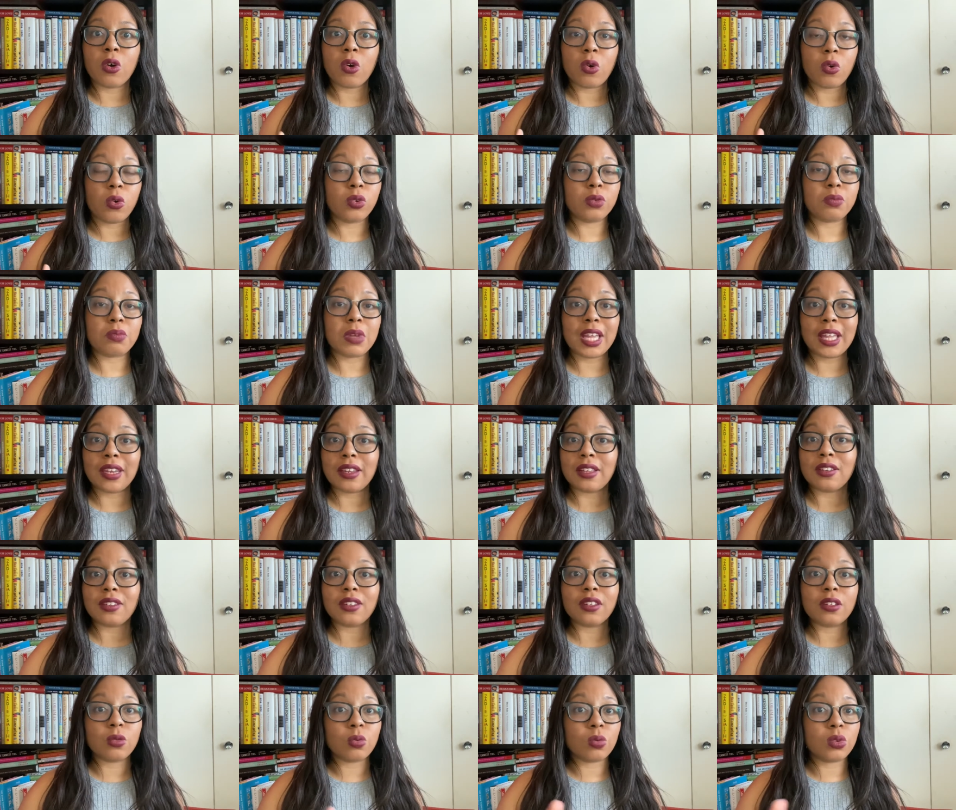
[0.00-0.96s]
old man. And
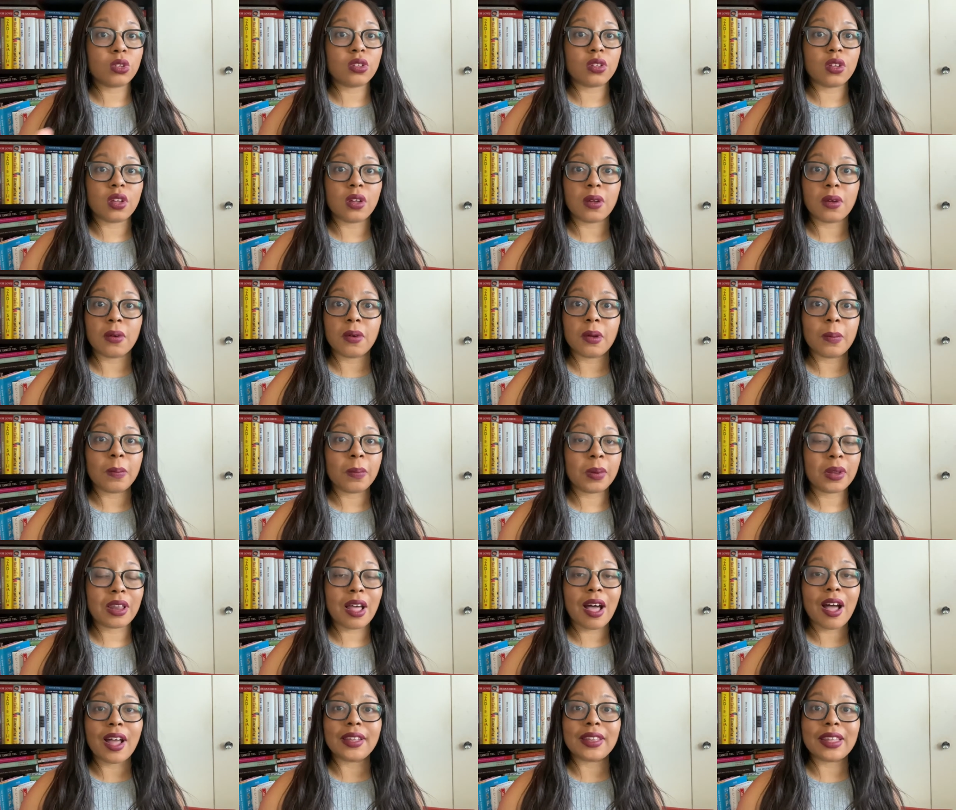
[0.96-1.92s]
this was a
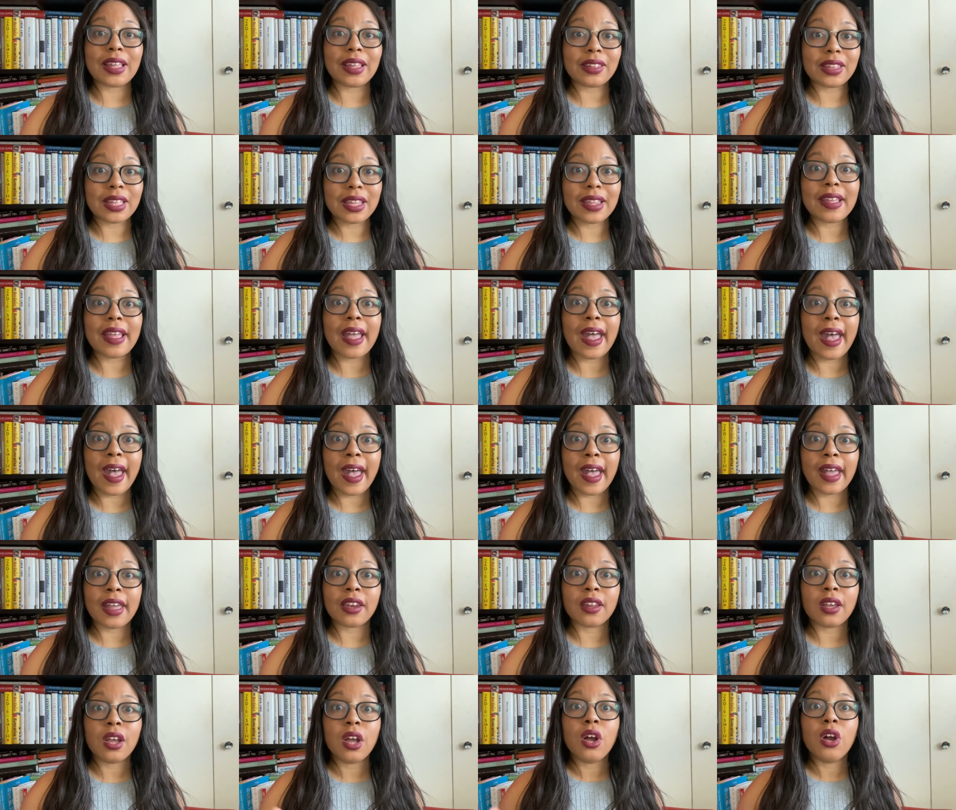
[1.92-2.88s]
plot that they
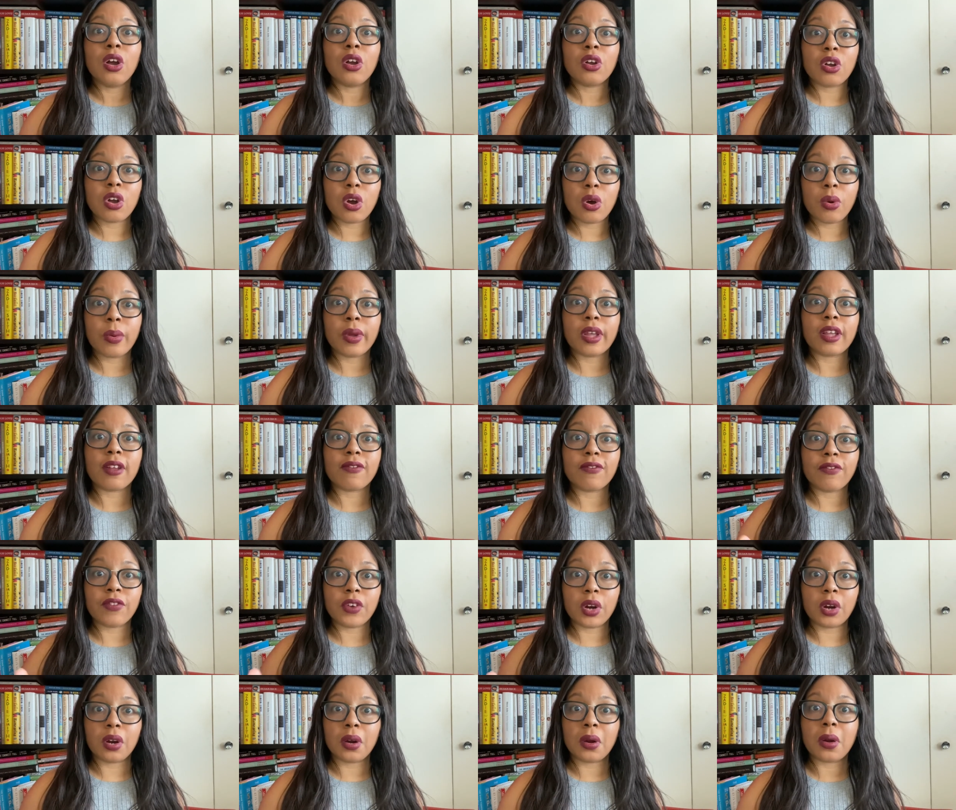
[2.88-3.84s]
had going
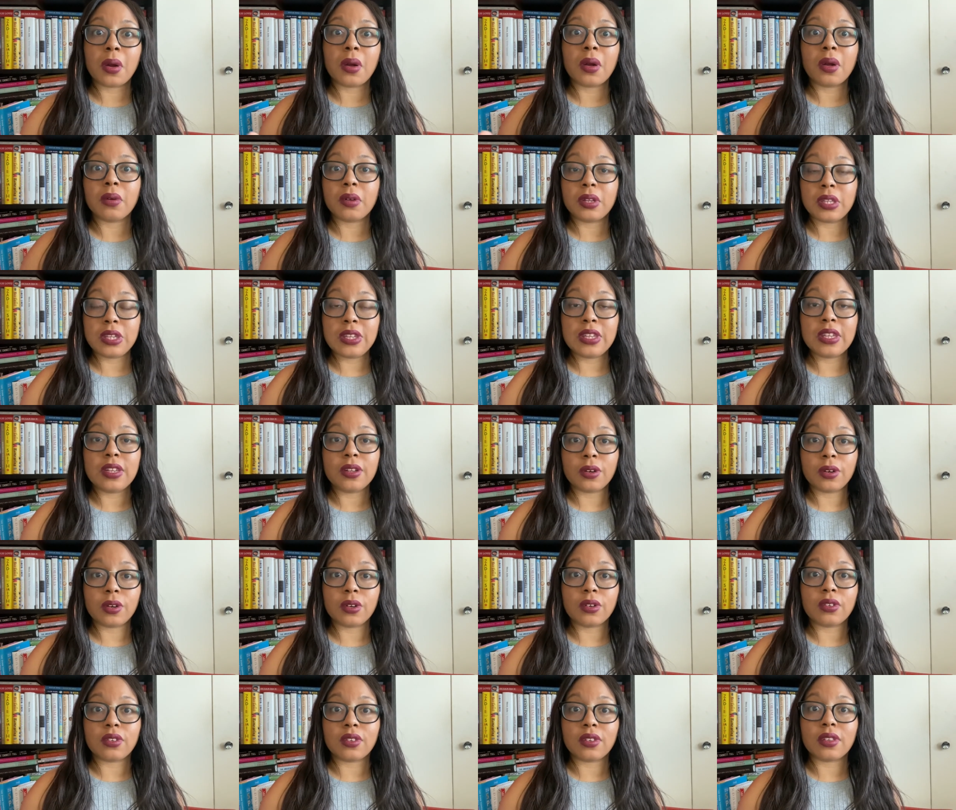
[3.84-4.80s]
for
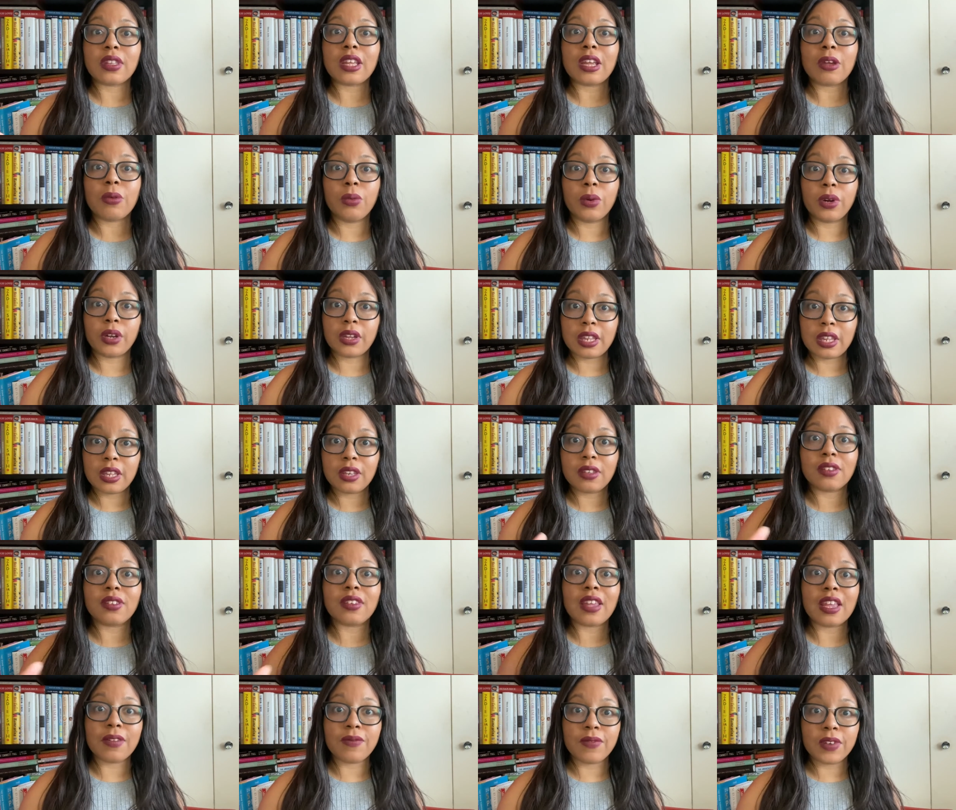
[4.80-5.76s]
years. They were
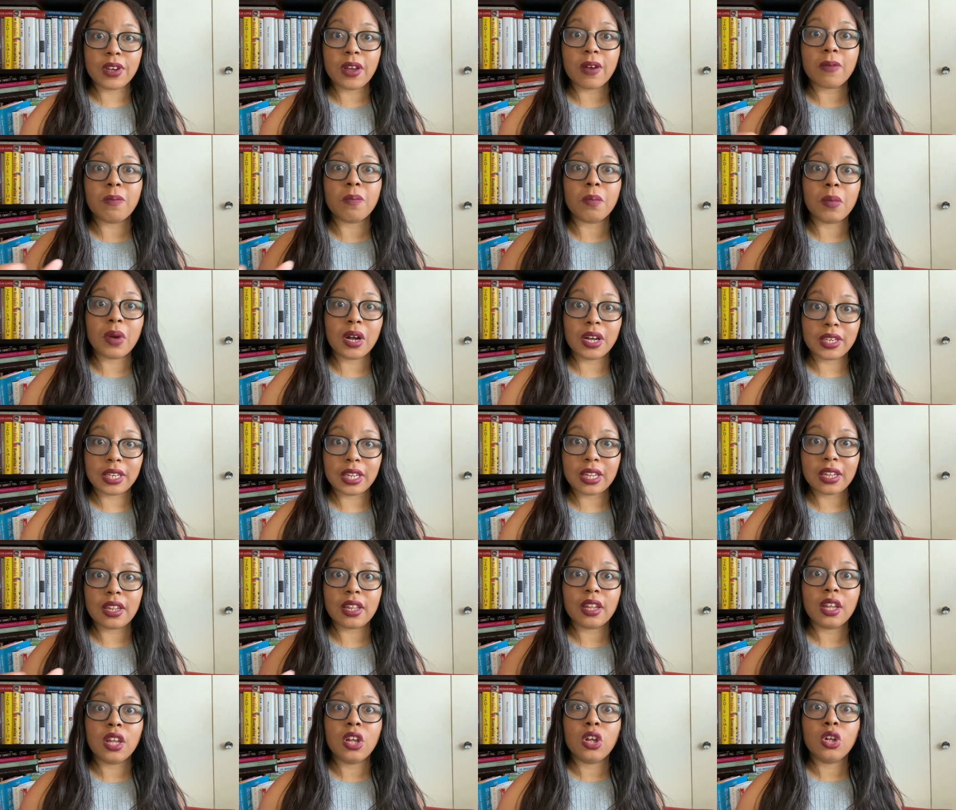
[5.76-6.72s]
saving up
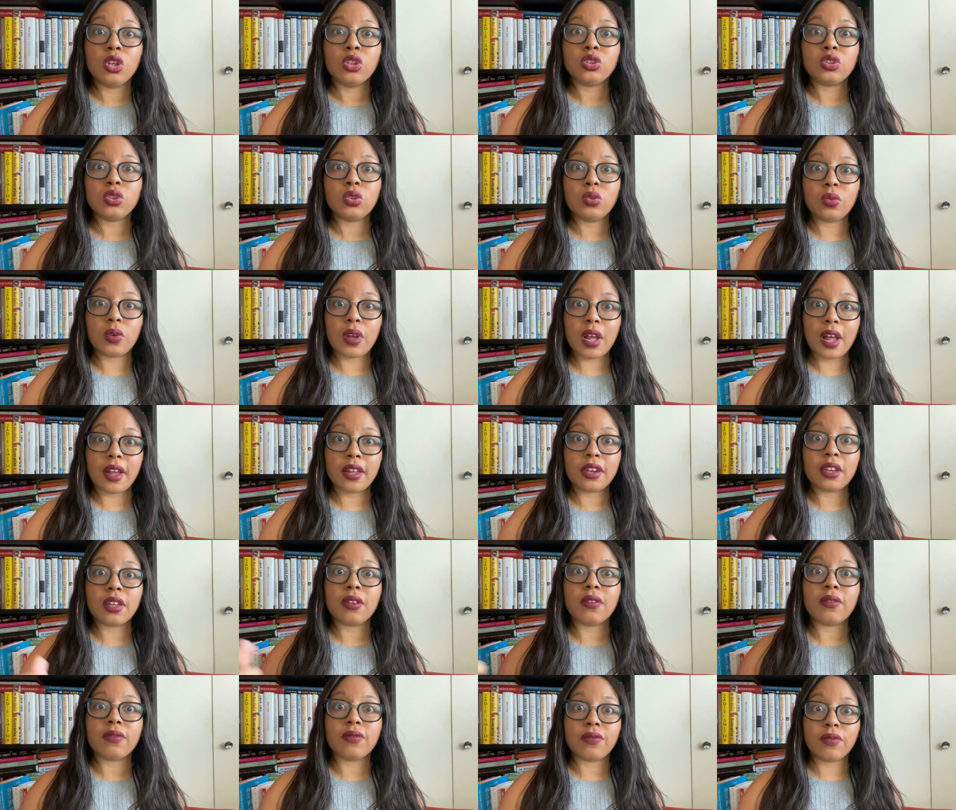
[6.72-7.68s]
money to kind
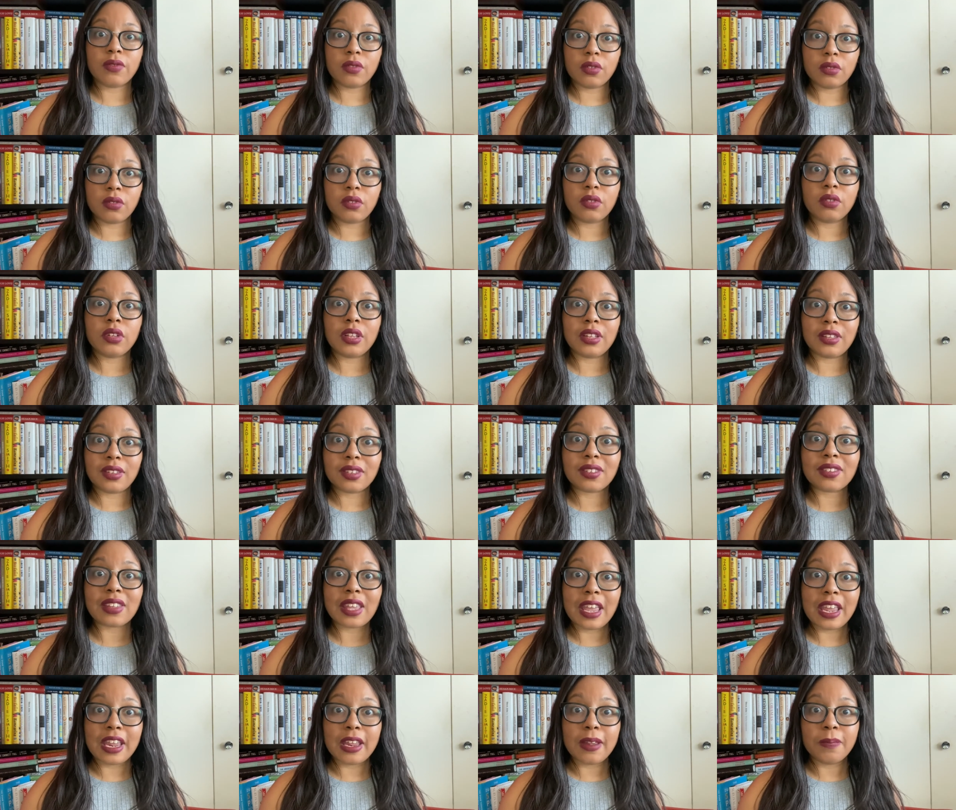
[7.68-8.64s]
of
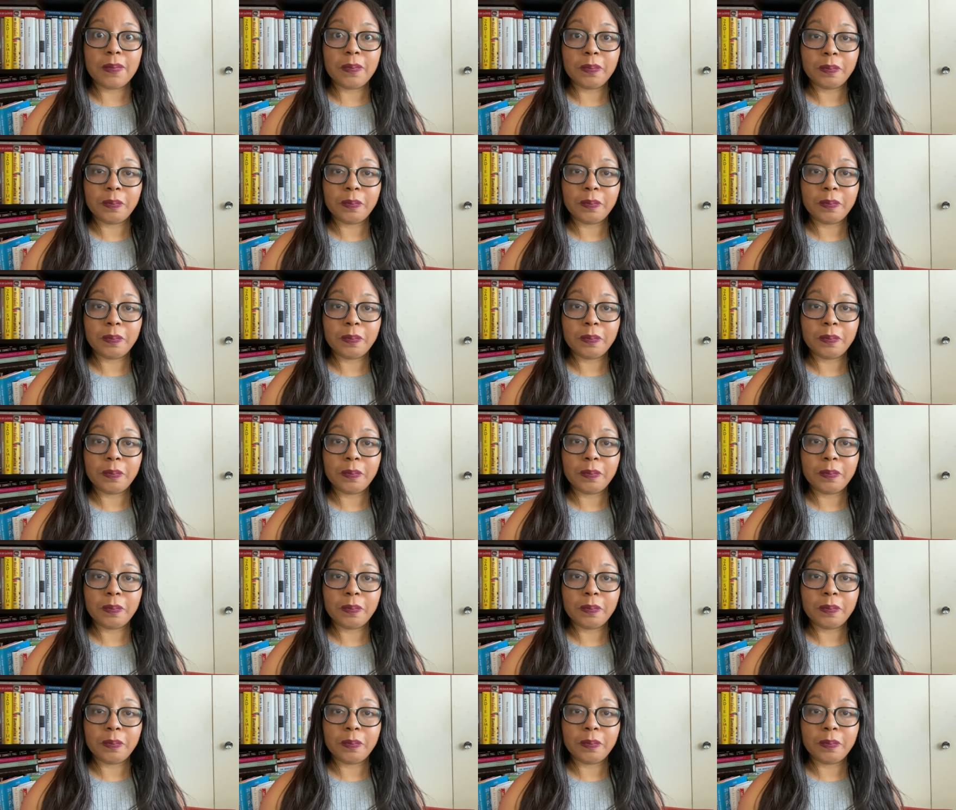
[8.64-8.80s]
escape